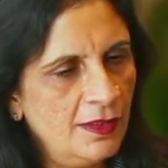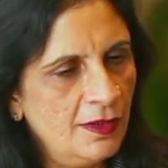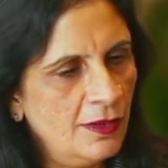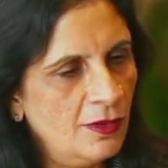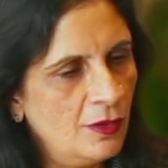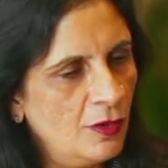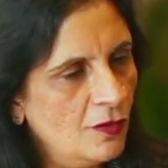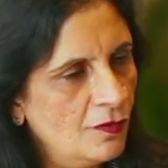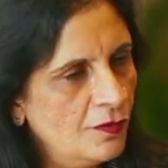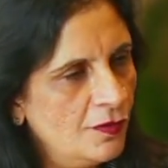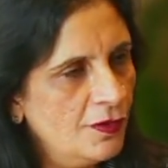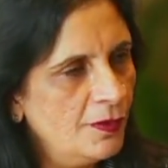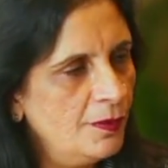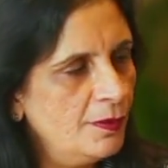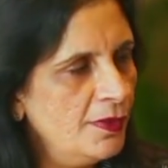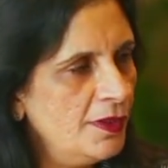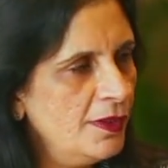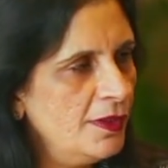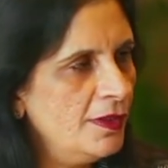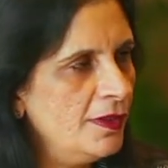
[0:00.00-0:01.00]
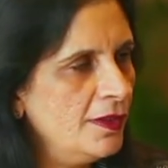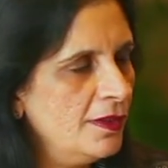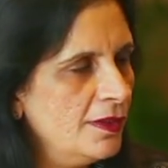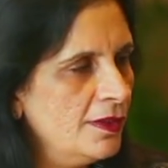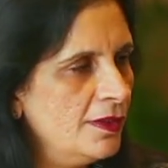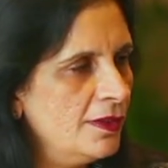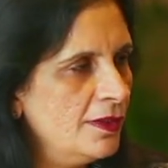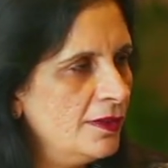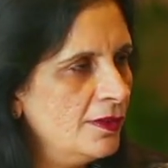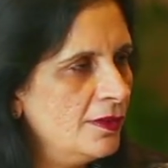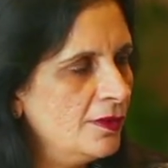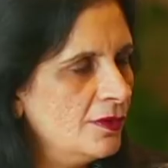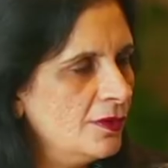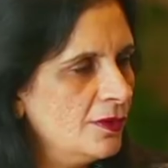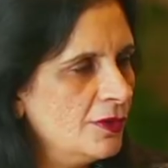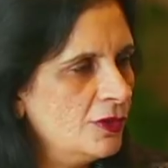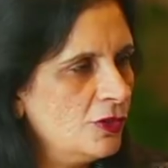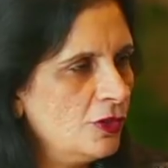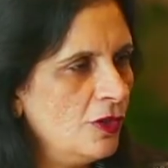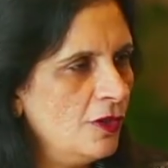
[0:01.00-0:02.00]
offered me, a
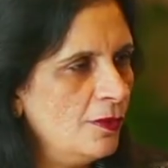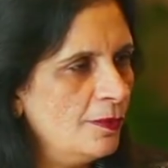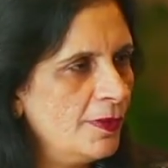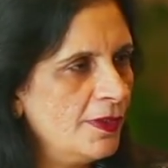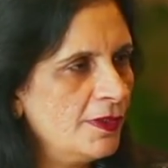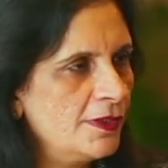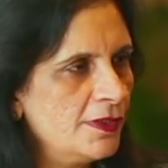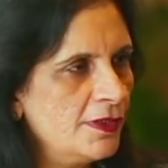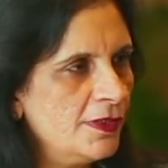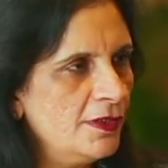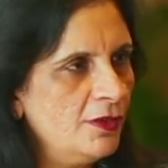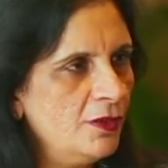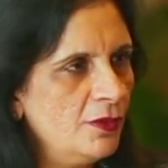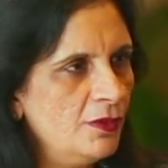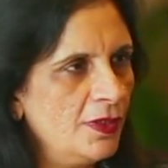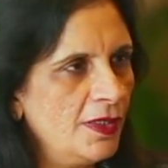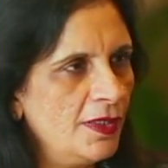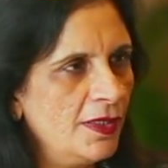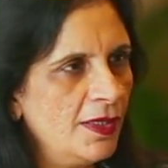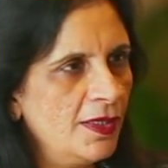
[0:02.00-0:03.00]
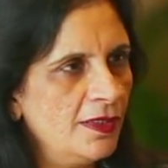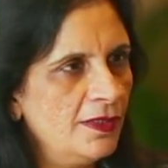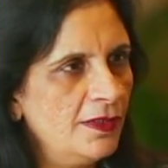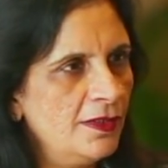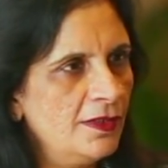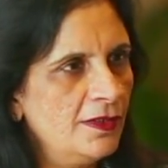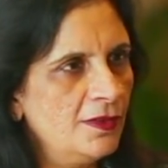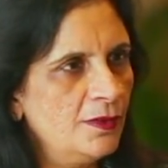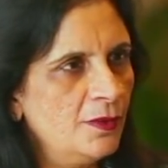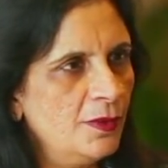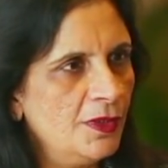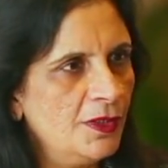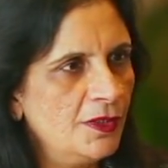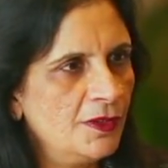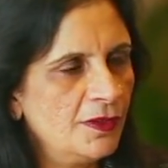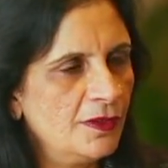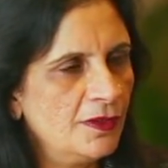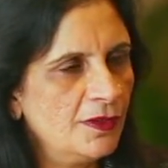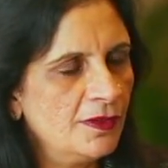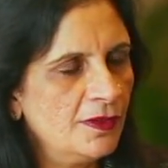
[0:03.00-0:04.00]
job because they knew that I needed
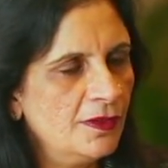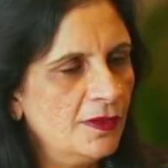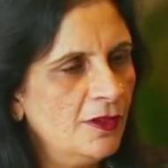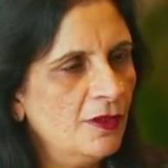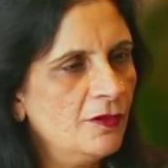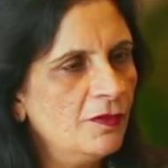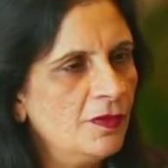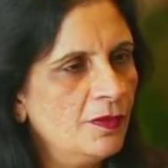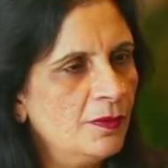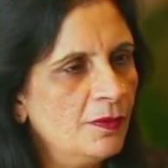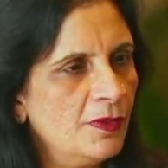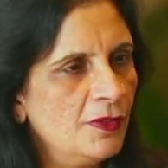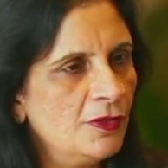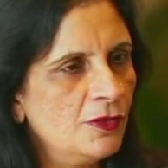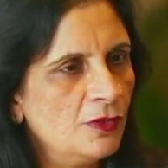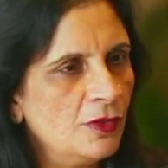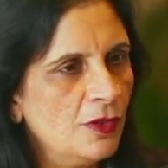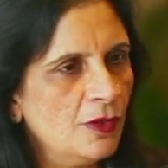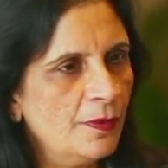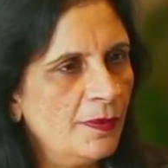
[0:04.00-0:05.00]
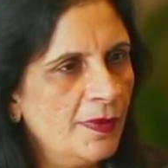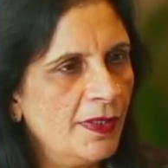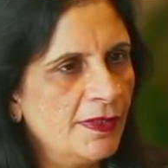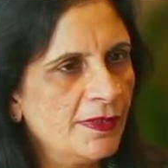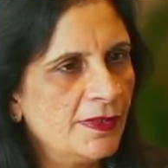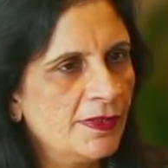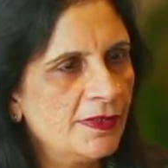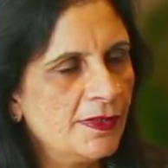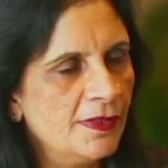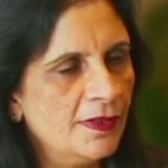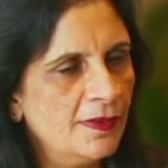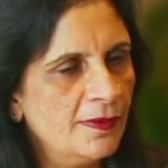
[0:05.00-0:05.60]
work. They offered me a job as